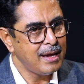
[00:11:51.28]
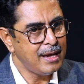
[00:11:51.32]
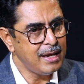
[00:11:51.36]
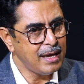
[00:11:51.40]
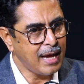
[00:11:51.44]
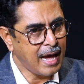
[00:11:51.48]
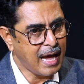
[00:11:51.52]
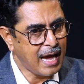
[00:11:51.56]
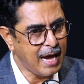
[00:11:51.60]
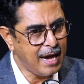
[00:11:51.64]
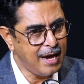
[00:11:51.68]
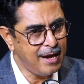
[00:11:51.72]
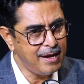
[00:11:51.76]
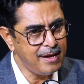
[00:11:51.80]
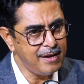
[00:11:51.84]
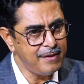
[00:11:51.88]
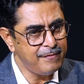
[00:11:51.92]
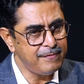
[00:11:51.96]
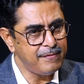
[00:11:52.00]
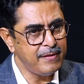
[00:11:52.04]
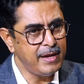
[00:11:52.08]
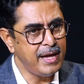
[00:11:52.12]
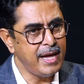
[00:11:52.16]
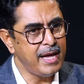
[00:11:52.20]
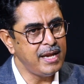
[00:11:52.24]

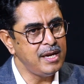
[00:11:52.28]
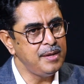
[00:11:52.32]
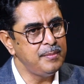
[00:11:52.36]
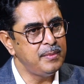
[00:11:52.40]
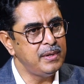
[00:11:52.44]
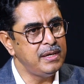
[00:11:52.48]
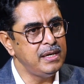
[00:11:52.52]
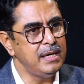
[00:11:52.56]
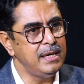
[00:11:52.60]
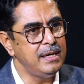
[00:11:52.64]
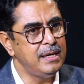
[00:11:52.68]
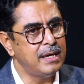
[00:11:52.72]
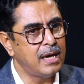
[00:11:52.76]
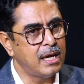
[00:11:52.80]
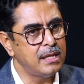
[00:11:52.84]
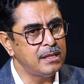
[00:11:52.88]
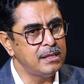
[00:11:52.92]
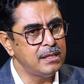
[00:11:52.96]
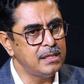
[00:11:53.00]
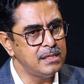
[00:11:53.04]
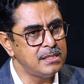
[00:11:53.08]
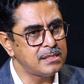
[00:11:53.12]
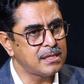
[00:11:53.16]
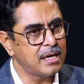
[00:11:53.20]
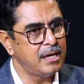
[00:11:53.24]
Have anybody
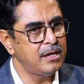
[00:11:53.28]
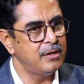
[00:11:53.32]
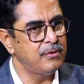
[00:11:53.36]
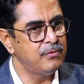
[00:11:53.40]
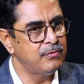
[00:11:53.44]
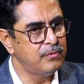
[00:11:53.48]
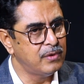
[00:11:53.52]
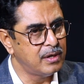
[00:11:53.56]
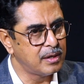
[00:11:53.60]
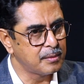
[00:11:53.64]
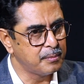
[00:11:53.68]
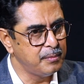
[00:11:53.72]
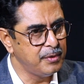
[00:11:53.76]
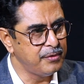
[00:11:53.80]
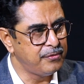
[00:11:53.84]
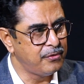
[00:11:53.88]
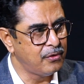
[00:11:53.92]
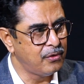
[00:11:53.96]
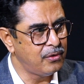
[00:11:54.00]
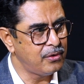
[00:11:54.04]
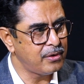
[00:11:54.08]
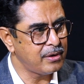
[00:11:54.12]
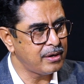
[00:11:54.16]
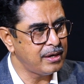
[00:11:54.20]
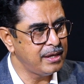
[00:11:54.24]
done this kind of work
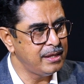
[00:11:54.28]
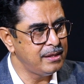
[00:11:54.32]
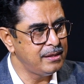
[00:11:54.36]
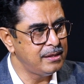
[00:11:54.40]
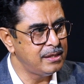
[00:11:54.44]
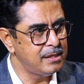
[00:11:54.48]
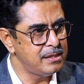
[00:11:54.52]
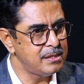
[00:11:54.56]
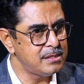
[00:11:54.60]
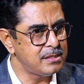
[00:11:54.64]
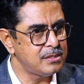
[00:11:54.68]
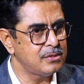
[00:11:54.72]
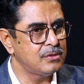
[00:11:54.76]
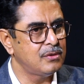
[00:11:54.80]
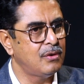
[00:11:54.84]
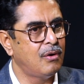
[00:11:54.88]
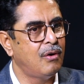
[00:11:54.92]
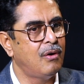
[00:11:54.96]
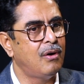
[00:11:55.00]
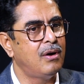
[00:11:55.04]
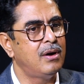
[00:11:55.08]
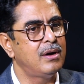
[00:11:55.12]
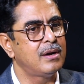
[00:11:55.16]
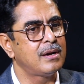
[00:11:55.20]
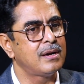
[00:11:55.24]
before in this,
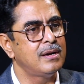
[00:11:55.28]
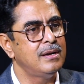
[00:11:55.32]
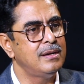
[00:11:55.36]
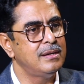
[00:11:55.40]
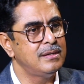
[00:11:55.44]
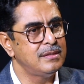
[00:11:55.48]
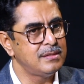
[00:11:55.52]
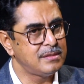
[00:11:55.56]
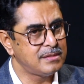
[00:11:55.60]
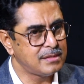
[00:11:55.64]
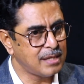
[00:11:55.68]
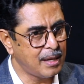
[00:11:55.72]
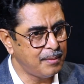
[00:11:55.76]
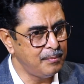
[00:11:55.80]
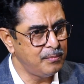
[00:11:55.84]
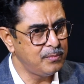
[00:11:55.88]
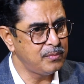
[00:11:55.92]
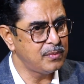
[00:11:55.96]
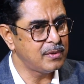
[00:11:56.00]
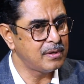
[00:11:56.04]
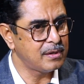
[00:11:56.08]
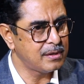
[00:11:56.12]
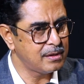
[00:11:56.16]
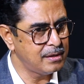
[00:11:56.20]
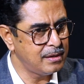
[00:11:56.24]
or
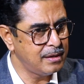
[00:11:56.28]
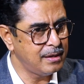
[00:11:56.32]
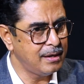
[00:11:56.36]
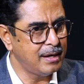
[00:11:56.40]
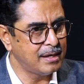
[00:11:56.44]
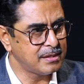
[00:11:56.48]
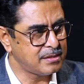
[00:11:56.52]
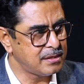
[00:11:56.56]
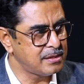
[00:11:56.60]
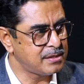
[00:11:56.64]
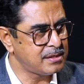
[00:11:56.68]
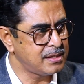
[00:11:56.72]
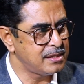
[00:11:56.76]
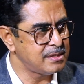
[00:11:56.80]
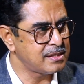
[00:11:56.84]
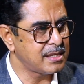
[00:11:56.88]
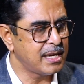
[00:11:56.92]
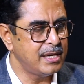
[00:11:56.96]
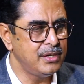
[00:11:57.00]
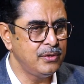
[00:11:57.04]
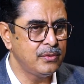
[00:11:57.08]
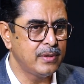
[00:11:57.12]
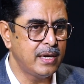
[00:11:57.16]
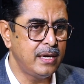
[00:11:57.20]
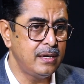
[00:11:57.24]
some assistance
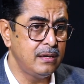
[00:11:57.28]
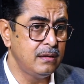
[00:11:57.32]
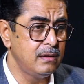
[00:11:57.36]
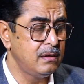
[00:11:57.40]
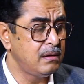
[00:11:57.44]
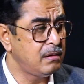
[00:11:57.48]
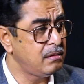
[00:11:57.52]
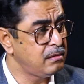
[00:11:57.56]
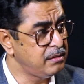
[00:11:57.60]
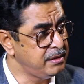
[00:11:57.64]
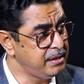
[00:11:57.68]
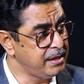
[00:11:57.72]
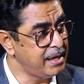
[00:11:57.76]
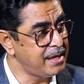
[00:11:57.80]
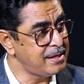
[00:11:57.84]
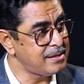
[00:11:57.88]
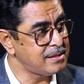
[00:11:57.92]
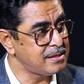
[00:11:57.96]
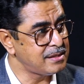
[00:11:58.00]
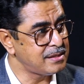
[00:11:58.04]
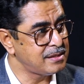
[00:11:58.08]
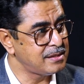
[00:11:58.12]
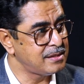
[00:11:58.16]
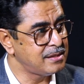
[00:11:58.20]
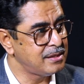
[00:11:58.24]
can you get?
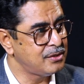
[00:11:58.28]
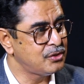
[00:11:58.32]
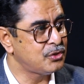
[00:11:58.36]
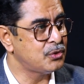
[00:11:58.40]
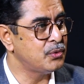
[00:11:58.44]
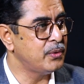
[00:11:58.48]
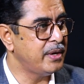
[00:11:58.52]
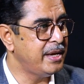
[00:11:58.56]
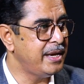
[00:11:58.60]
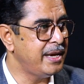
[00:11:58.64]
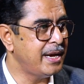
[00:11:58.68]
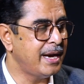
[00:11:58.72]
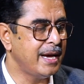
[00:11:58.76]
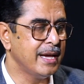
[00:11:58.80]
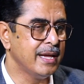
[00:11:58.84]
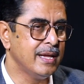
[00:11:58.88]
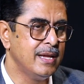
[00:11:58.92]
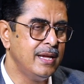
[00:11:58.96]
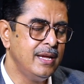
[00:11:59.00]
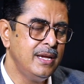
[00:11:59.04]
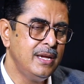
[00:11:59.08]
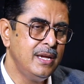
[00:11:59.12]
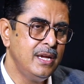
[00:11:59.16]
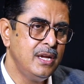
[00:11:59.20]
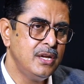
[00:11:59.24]
Yes, through AI.
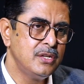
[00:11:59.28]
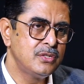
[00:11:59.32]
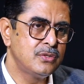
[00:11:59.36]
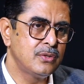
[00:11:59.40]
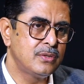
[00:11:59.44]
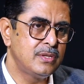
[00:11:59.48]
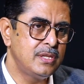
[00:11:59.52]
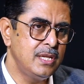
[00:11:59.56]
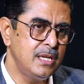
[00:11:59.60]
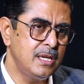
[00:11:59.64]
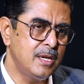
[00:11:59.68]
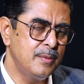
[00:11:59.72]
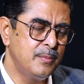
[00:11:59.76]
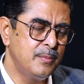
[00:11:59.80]
So think